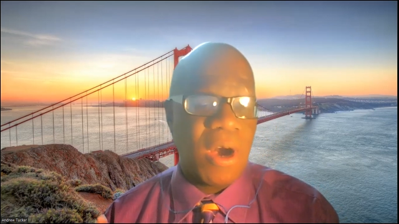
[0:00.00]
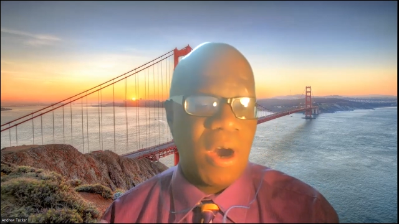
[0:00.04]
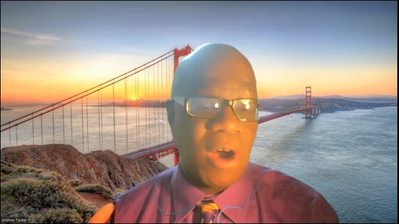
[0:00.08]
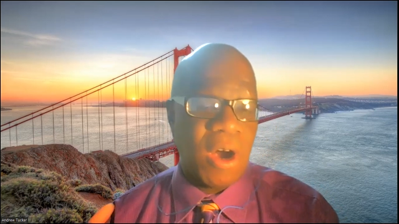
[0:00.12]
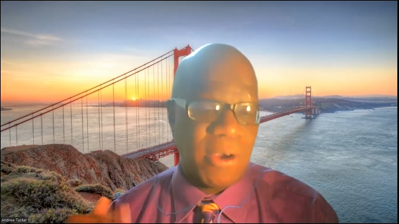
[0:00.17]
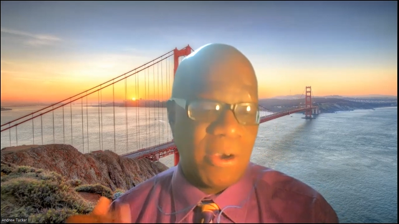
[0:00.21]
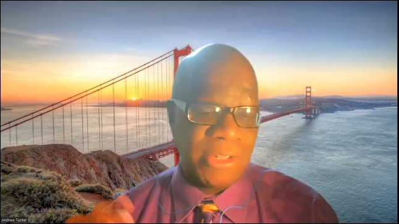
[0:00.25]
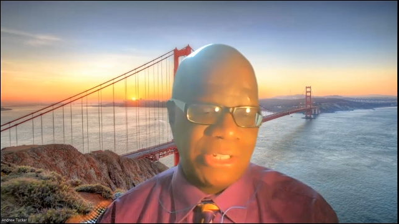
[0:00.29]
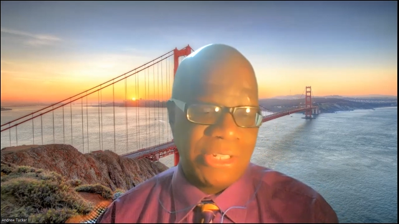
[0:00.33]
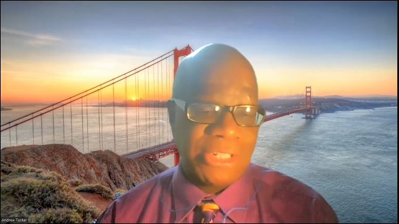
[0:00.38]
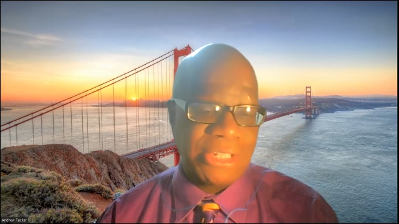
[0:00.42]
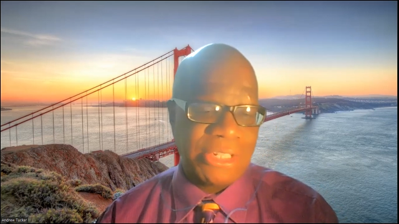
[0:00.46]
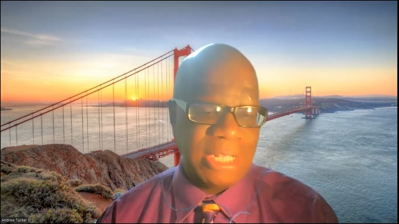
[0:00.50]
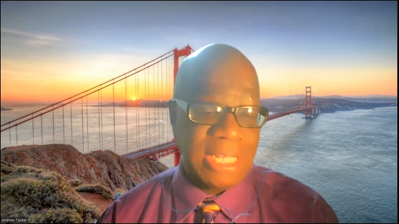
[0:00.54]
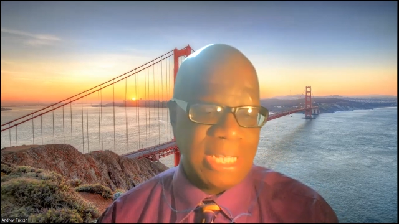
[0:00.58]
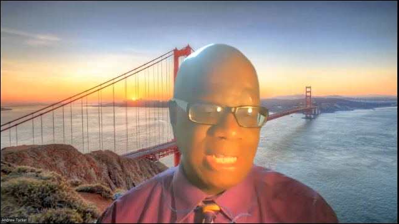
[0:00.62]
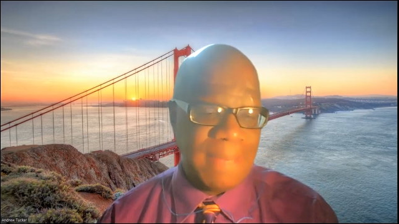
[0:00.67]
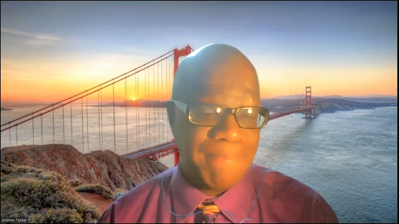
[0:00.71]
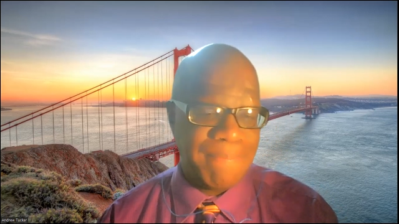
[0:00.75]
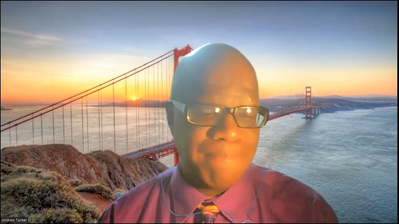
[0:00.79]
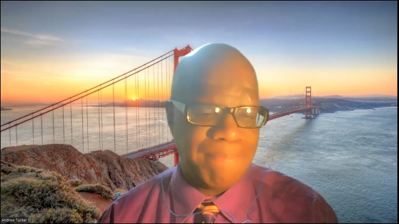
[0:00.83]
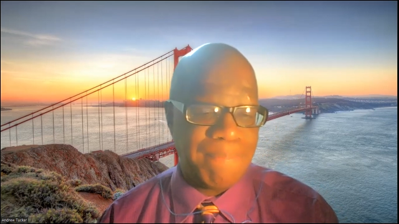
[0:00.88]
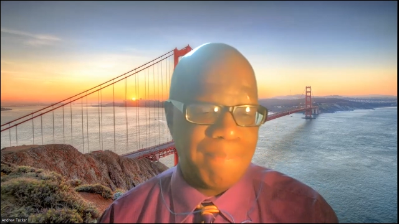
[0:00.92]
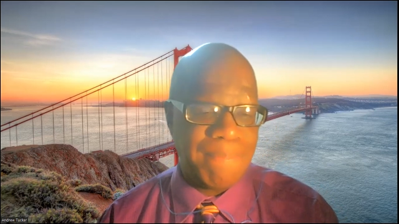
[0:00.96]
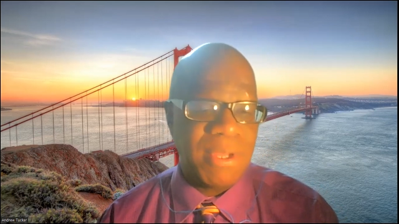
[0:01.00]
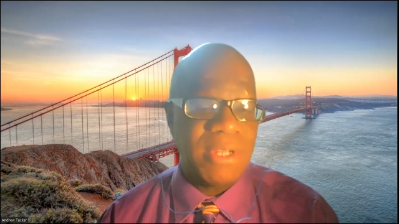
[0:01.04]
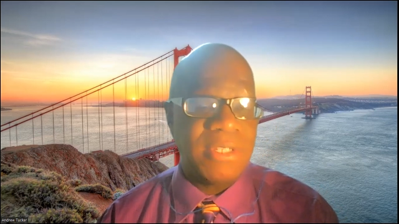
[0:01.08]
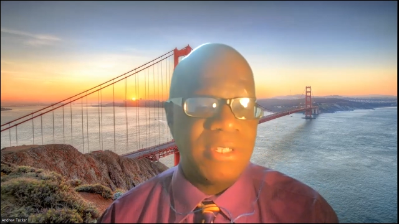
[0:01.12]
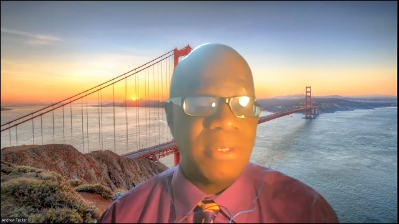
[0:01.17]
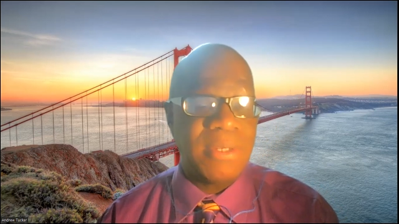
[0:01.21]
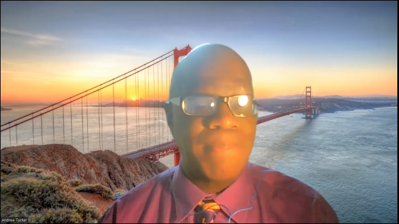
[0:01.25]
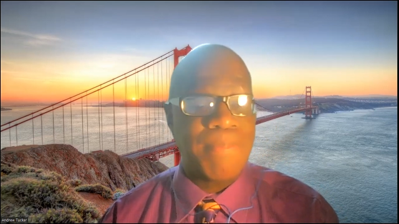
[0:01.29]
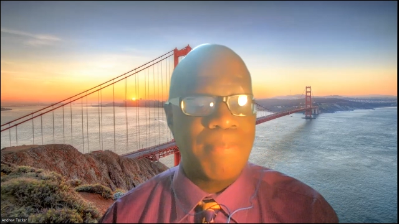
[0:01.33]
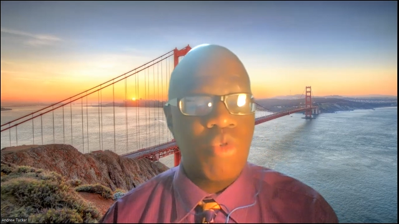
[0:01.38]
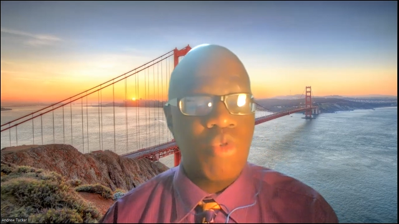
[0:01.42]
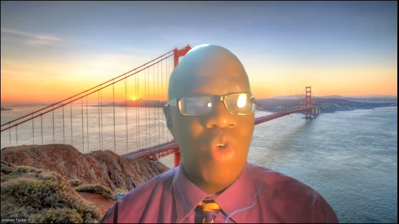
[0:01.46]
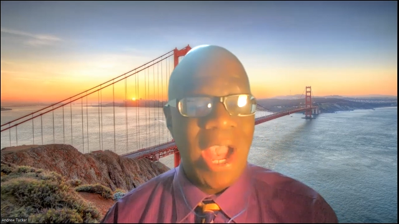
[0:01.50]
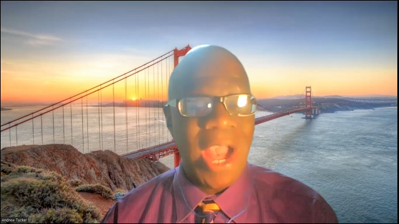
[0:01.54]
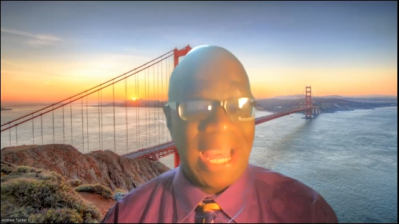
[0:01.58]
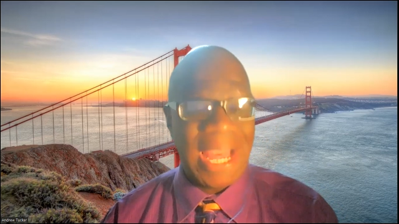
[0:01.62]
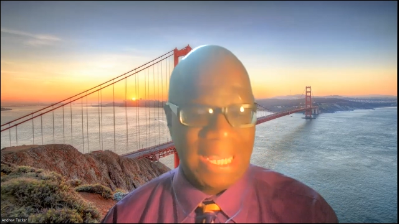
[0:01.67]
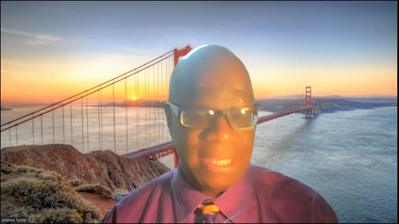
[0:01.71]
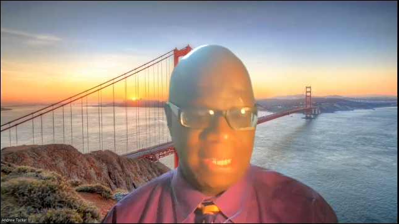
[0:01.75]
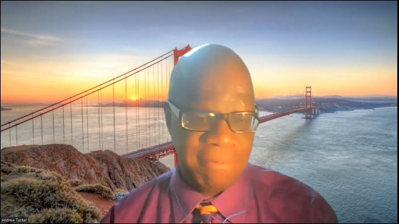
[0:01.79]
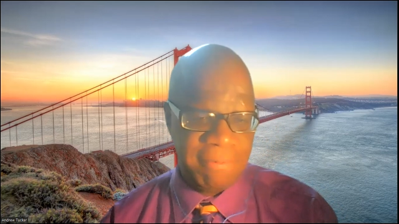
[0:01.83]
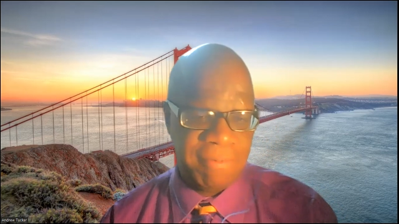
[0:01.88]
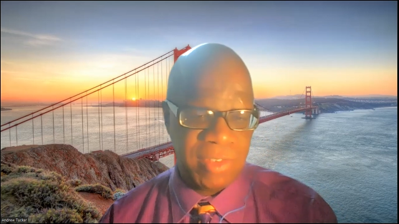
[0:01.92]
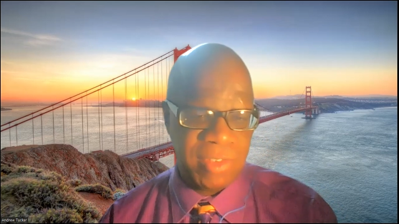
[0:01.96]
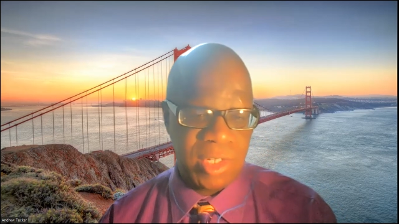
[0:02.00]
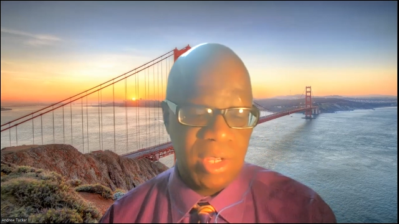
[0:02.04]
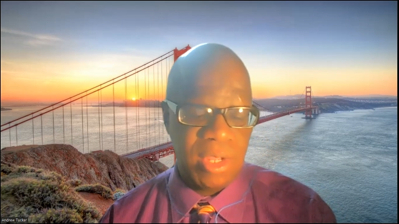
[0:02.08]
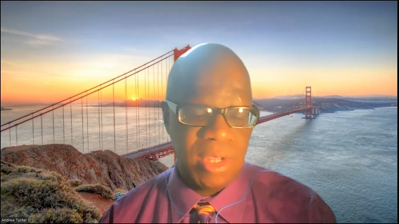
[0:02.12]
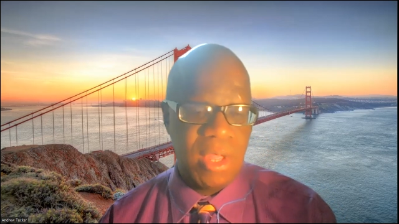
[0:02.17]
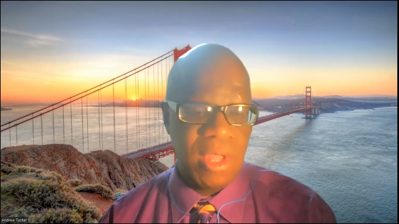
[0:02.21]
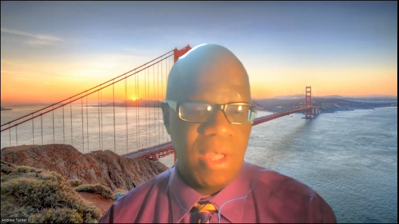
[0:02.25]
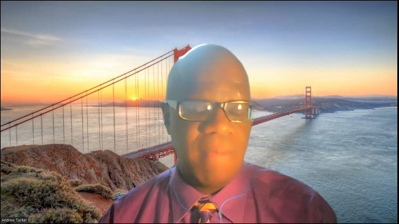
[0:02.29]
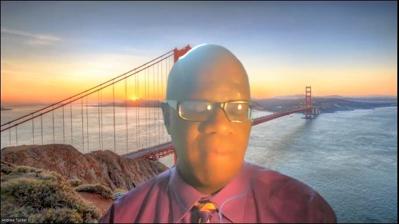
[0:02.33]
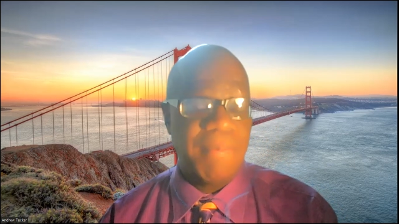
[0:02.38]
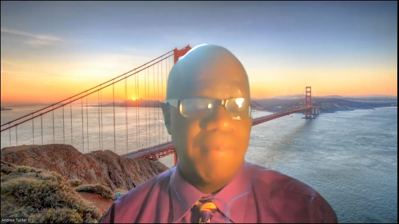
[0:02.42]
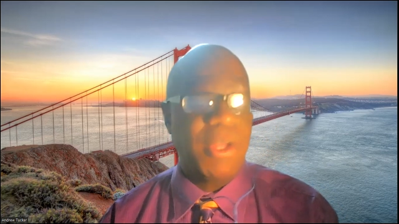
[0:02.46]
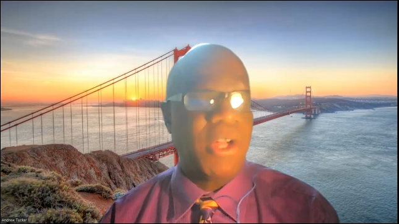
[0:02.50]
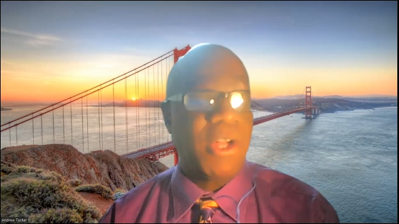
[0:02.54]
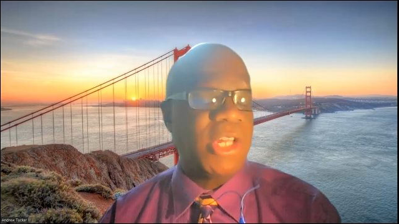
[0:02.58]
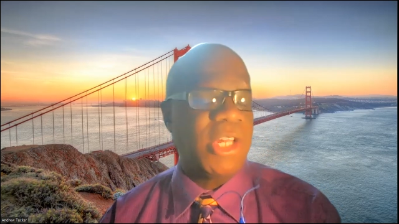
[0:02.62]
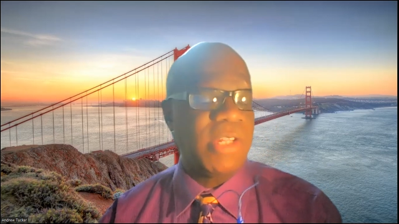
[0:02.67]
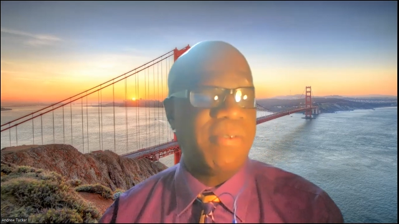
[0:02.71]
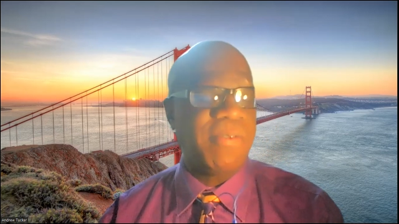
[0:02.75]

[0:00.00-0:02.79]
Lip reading: are sleep deprived because